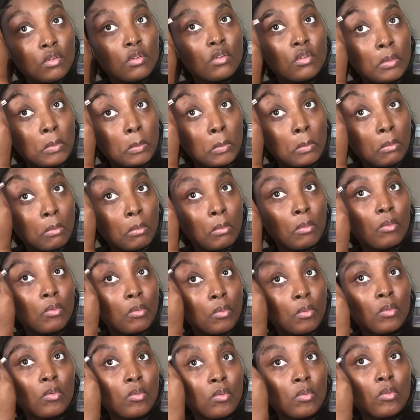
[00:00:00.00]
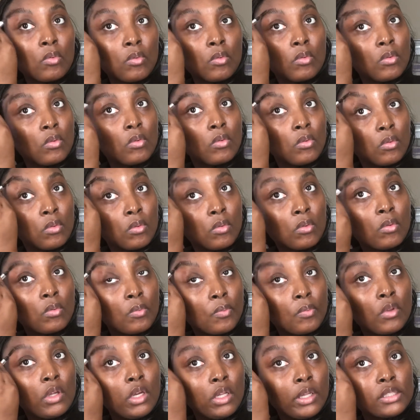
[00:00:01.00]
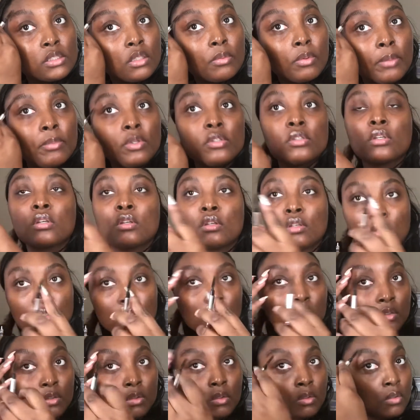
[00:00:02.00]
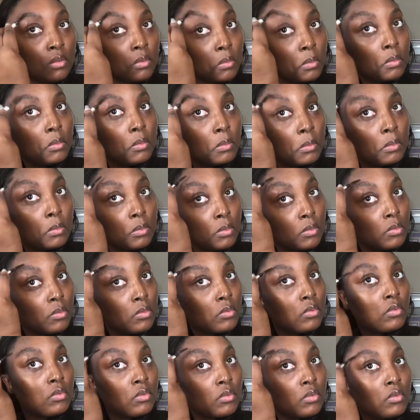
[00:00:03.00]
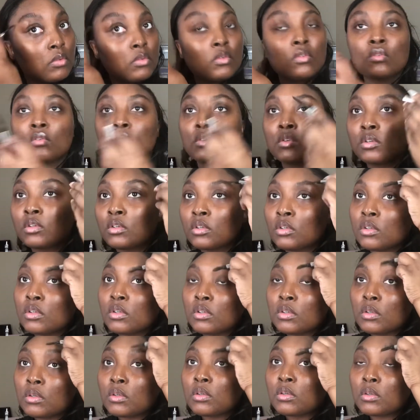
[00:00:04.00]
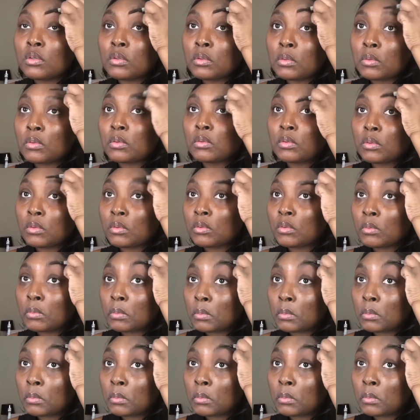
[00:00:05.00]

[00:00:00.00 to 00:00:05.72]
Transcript: Just keep on shaping it the way you want to. Yeah, just keep doing that.